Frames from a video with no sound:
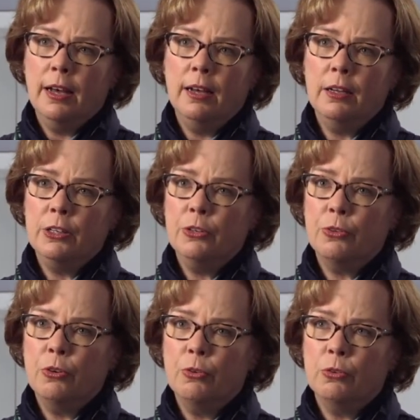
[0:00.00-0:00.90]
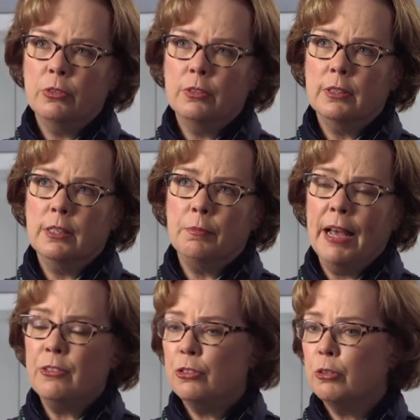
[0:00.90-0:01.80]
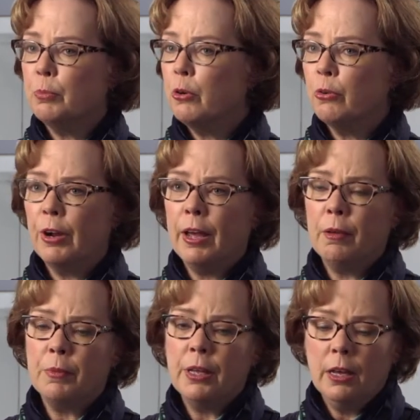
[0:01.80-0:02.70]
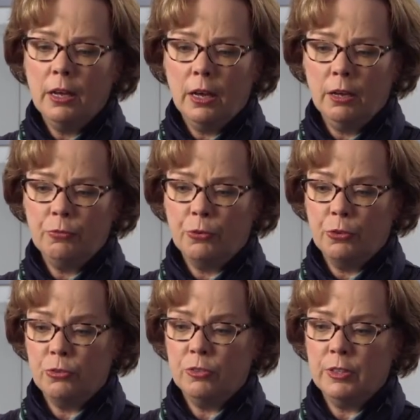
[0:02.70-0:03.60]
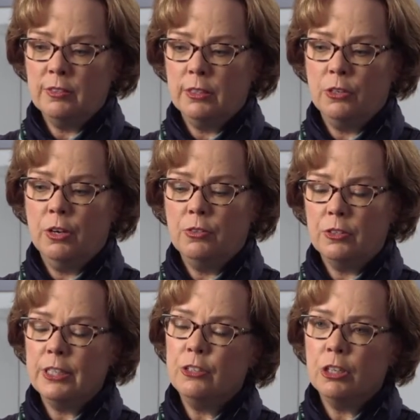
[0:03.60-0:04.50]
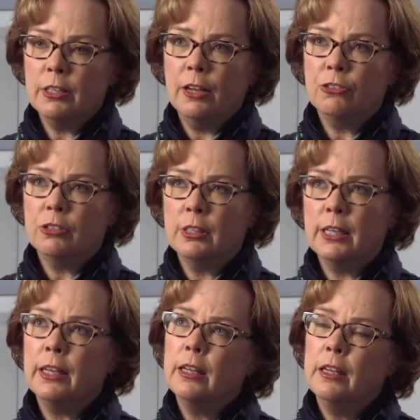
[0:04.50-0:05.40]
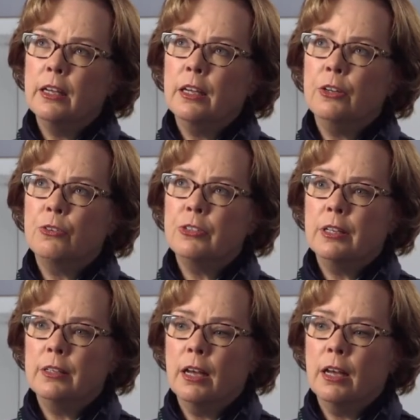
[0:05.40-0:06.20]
The whole ambassador program for those of us that are out there teaching nationally, to